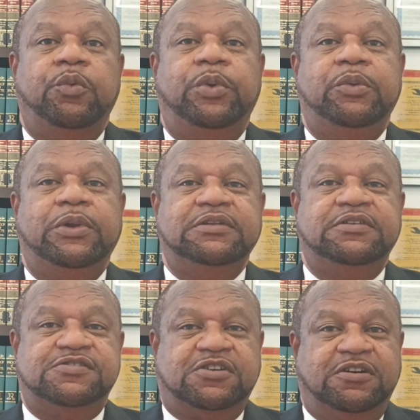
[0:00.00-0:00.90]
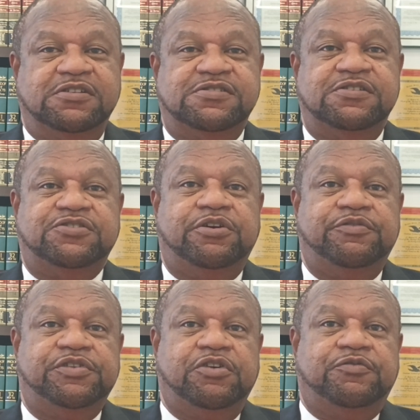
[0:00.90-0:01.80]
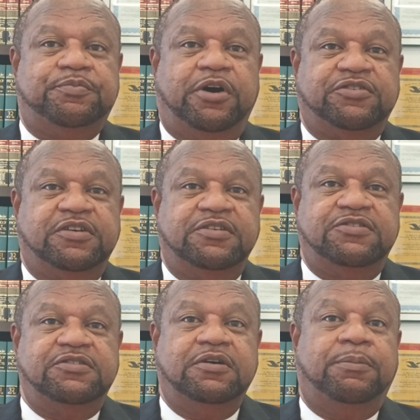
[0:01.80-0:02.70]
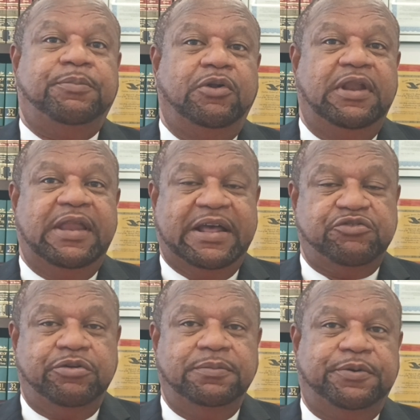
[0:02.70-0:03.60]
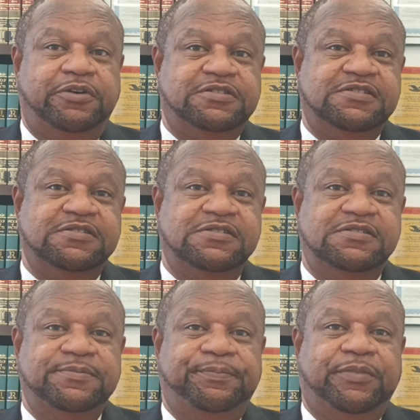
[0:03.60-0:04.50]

We will discuss service of process upon natural persons